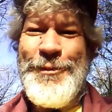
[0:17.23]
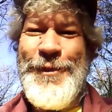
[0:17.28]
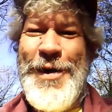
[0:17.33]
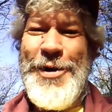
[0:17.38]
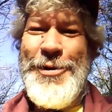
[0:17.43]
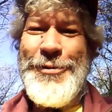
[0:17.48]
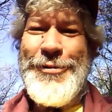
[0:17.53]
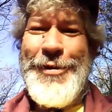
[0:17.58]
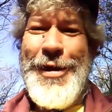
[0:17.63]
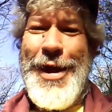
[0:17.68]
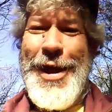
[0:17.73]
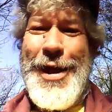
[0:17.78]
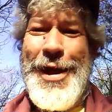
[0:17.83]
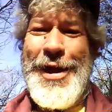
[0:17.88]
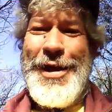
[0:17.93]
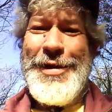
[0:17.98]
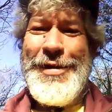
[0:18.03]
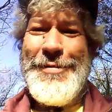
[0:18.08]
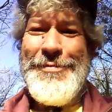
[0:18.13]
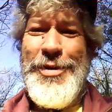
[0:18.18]
first
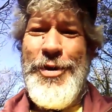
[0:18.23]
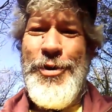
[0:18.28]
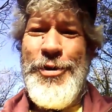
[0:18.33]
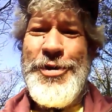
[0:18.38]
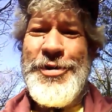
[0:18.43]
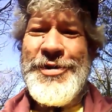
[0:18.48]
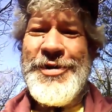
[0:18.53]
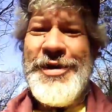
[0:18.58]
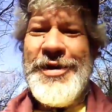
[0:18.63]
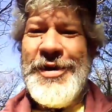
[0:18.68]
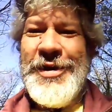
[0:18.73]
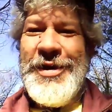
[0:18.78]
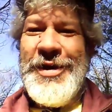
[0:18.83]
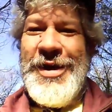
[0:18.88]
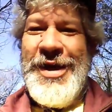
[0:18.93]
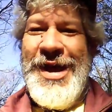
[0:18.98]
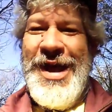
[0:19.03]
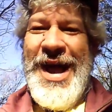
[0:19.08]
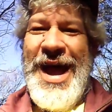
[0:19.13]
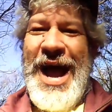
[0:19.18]
thing in the morning.
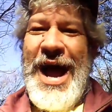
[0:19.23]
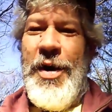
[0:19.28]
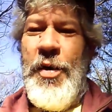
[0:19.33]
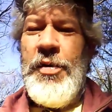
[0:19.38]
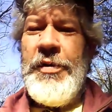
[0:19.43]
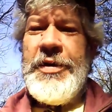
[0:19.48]
I